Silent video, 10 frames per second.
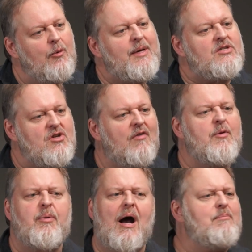helping
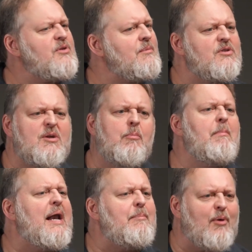solve the problems of so
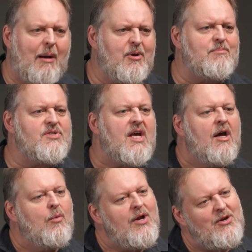many
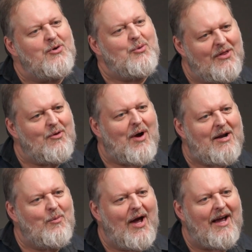problems when you do it the
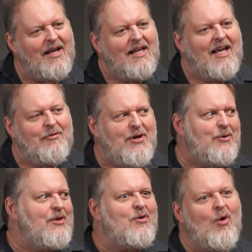right way. If we
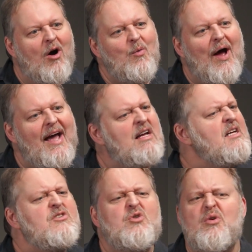do it the wrong
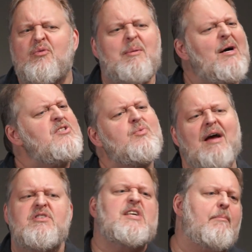way, 2 or 3 months
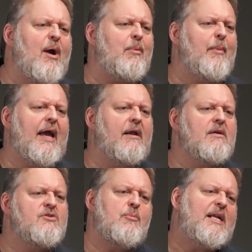we have the same problem
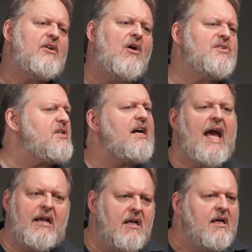again. Too many dogs
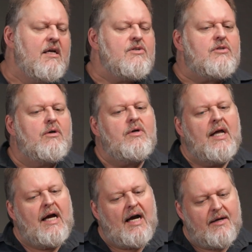again.
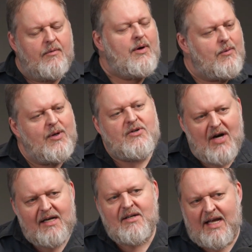So we're
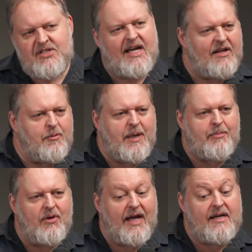trying to educate the
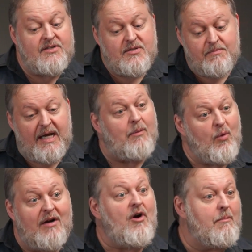people, and it's
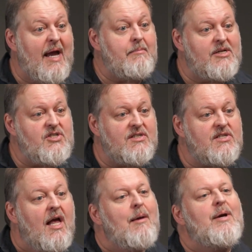become one of our main
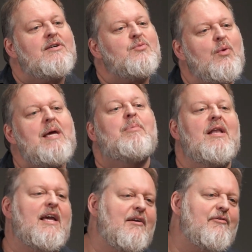missions because we
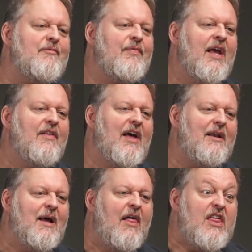believe
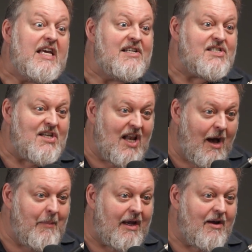that the
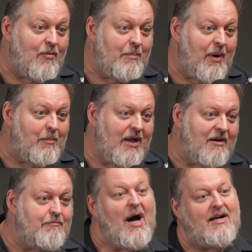Islamic
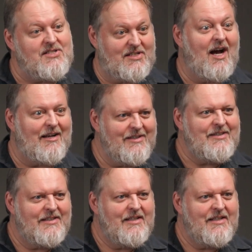Republic of Pakistan,